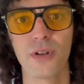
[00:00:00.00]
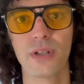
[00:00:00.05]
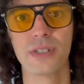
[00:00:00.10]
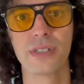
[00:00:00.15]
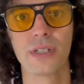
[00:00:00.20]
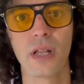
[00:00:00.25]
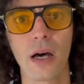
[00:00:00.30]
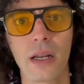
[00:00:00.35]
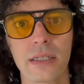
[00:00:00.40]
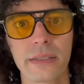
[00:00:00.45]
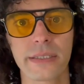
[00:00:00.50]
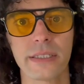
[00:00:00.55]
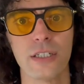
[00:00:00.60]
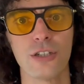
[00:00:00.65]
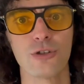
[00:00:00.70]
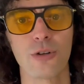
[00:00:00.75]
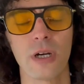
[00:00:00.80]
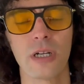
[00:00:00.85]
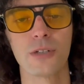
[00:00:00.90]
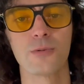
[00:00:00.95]
It's not a
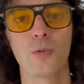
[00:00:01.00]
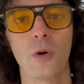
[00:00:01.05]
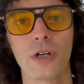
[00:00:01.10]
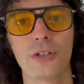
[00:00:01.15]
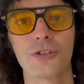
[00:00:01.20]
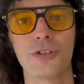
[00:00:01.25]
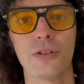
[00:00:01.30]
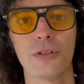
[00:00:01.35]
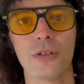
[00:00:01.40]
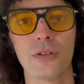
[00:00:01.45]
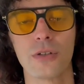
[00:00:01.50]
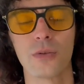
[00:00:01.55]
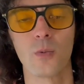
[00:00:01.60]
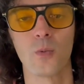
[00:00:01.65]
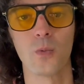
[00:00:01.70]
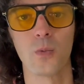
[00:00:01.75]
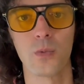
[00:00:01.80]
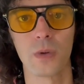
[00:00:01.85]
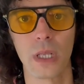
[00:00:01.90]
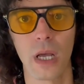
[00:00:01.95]
syndrome. I just want you
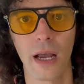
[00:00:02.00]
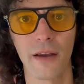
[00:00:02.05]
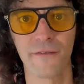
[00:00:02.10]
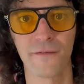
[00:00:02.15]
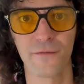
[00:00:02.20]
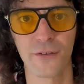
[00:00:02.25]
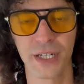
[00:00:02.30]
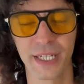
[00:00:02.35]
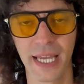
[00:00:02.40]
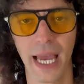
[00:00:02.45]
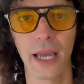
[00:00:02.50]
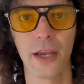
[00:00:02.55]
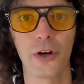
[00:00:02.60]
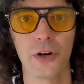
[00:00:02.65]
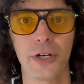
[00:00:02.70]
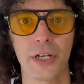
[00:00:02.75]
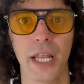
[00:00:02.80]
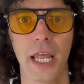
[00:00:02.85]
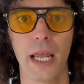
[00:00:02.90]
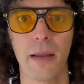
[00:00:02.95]
to forget your
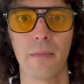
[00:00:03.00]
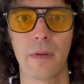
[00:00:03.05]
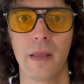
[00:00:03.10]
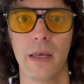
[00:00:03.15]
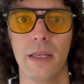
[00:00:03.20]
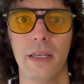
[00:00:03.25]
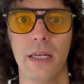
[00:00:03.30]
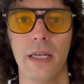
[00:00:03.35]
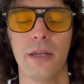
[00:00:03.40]
name, lady.